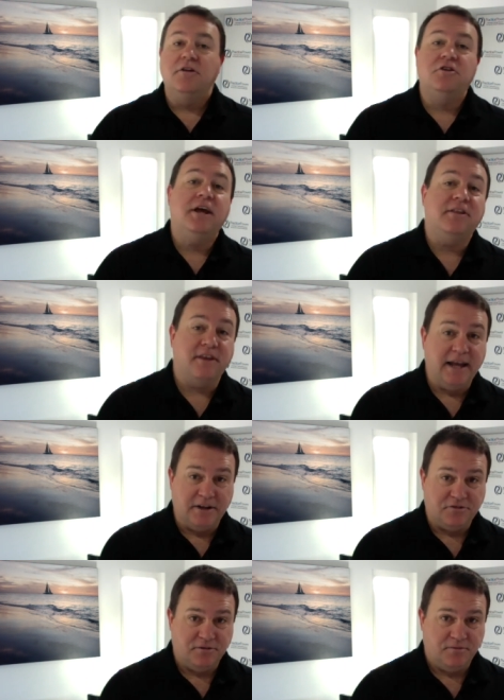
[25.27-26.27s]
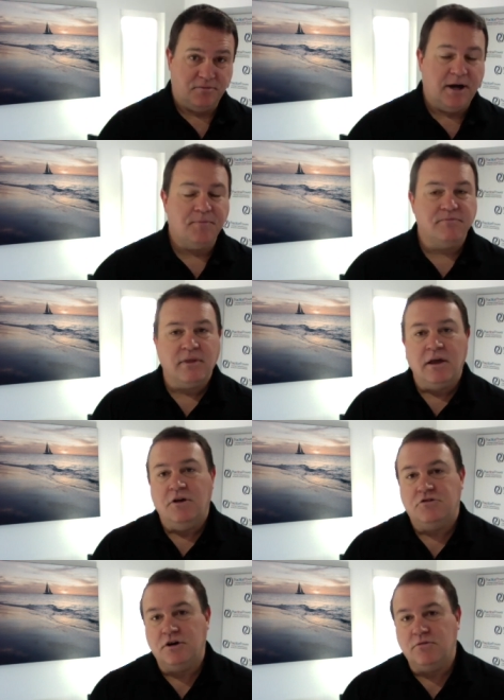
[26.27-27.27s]
to get the yes, right?
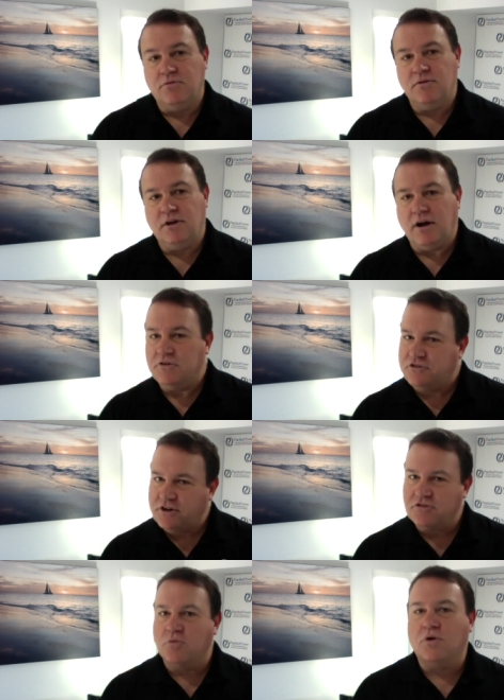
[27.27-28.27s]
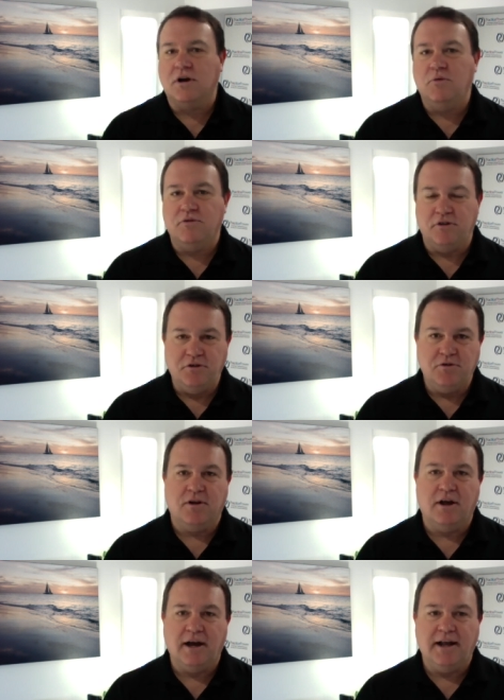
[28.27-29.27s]
So, you know, I was just working with a new
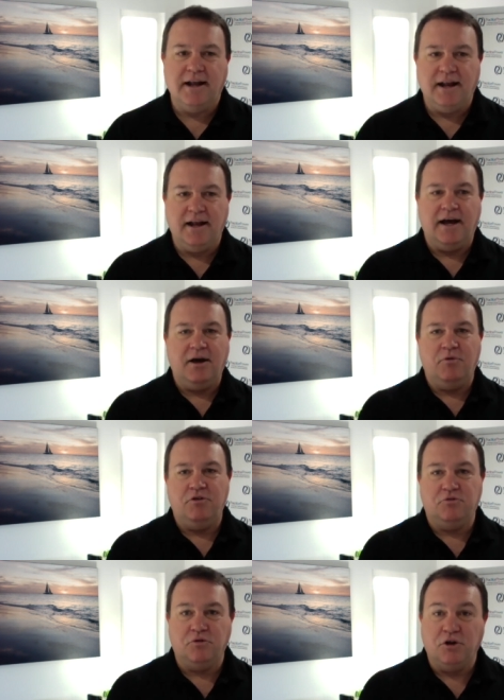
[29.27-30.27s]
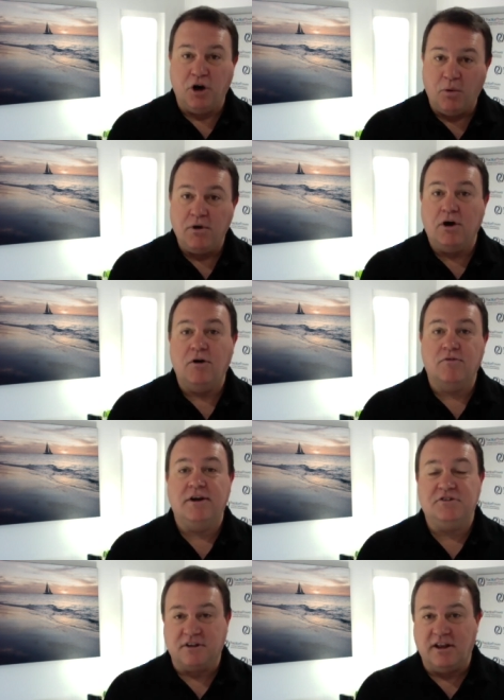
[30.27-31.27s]
client and I was going over
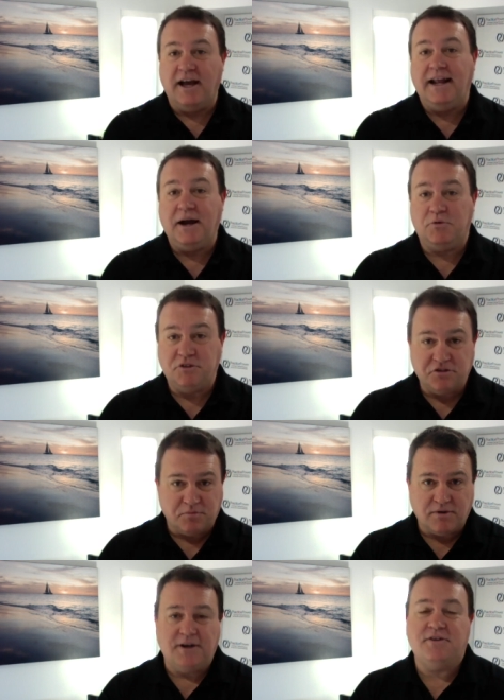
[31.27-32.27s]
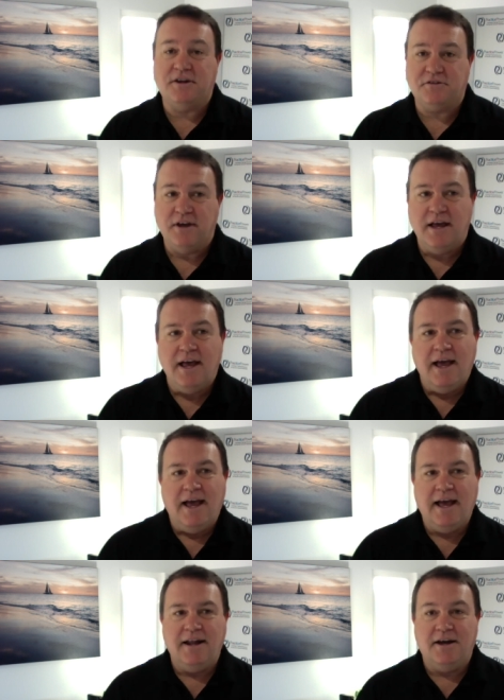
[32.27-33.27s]
his client acquisition process.
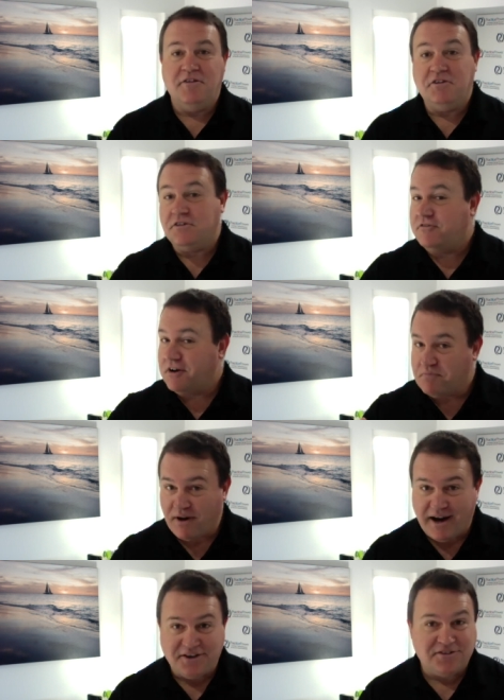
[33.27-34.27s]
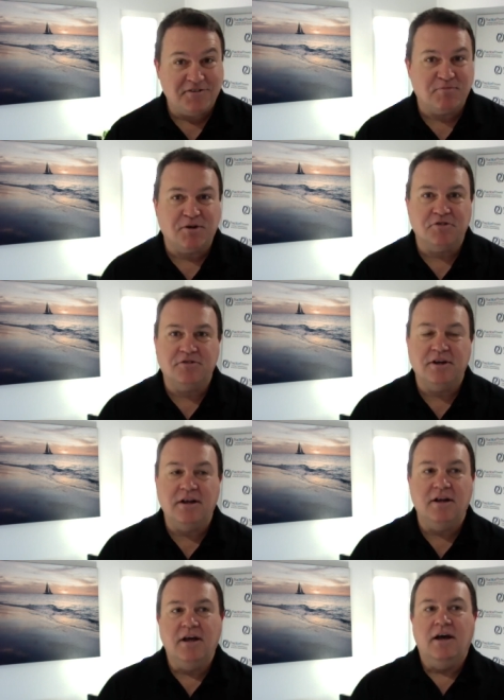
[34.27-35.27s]
And uh, this is a very positive person,